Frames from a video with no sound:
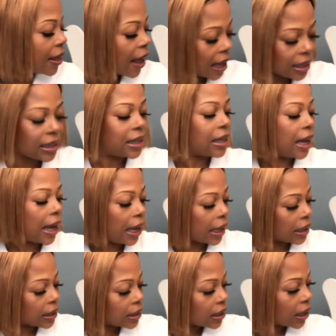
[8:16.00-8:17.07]
that's it
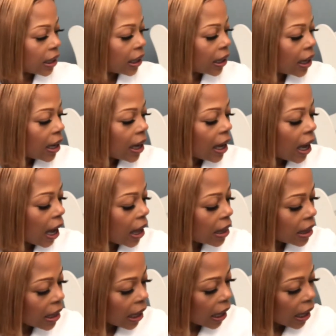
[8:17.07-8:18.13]
and
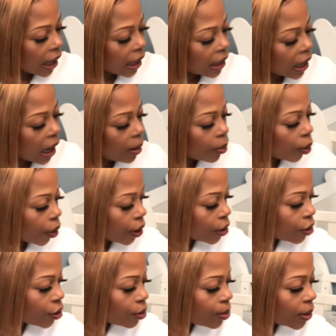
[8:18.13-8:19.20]
then i'm going
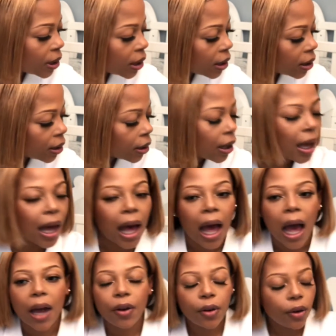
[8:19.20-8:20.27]
to be
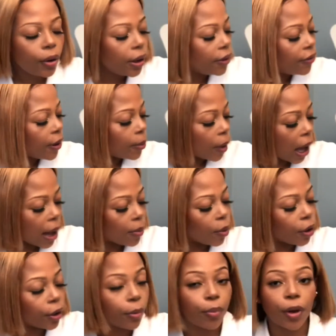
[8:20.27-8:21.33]
i don't know if i'm i'm
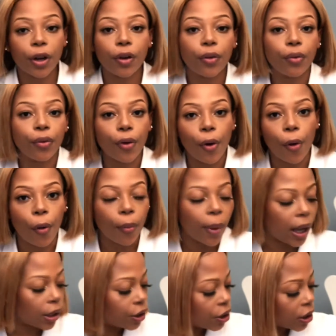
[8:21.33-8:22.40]
gonna bring a robe
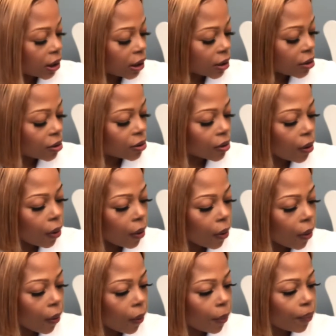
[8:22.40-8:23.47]
actually
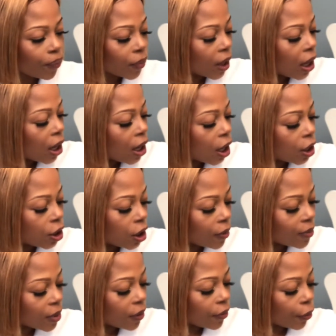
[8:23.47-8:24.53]
so in
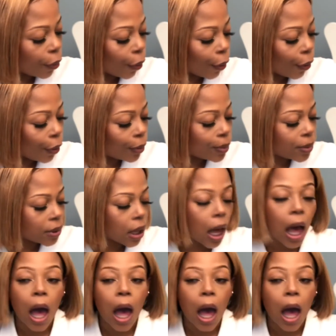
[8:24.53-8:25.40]
terms of robes